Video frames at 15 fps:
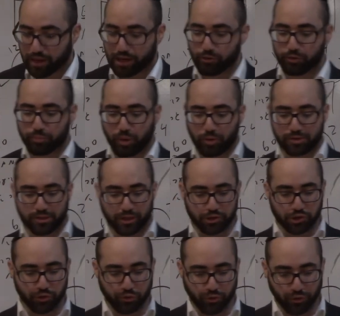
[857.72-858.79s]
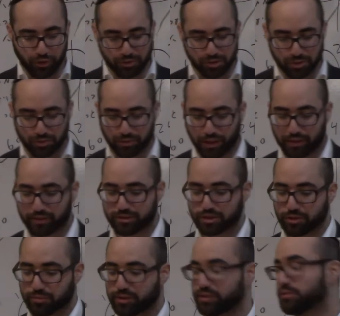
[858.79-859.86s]
and would pose an issue for those who do not
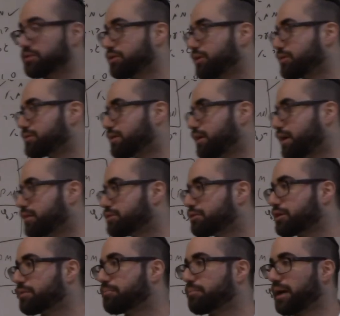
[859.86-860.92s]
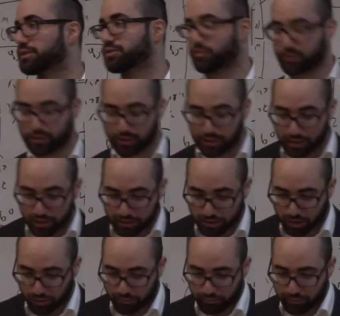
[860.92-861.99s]
consume kitniyot during Passover.
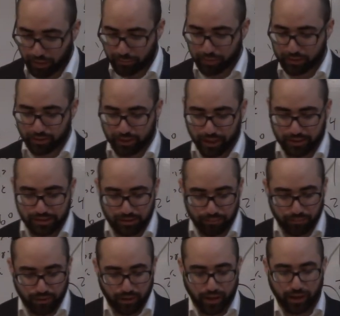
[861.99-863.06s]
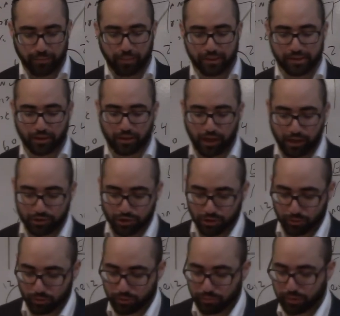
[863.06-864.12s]
So, that being the case, a Pesach
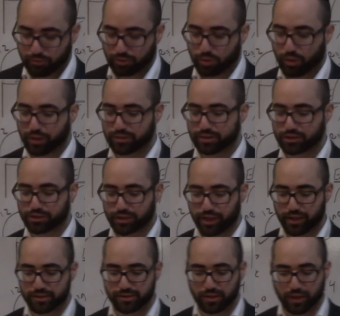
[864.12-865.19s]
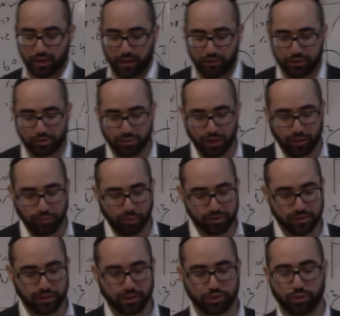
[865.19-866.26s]
Hechsher would be required in such a case. This would not pose
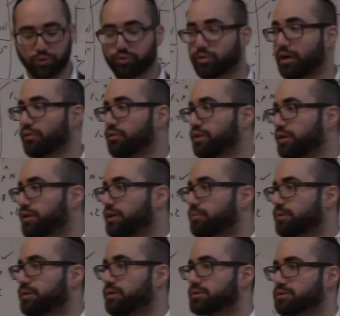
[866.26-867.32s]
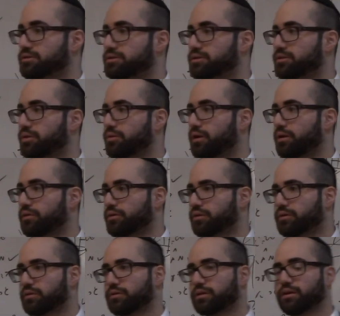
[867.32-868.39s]
an issue throughout the year because there's no
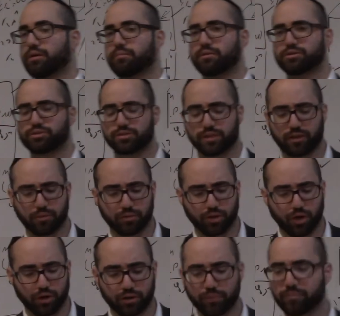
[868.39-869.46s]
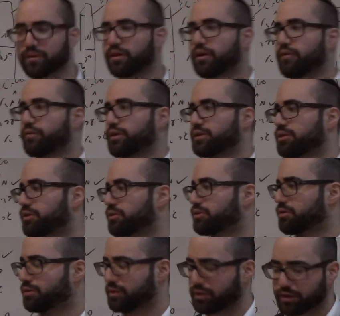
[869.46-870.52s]
other um, issues that come along for kitniyot
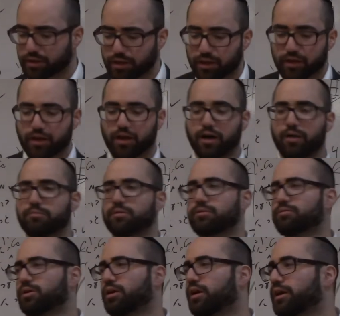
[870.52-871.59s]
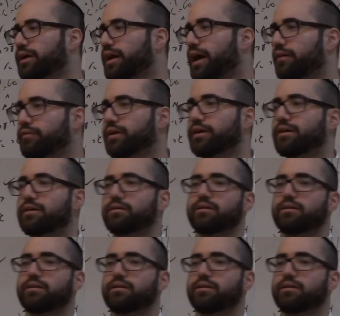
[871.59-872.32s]
during the year. Um, regarding having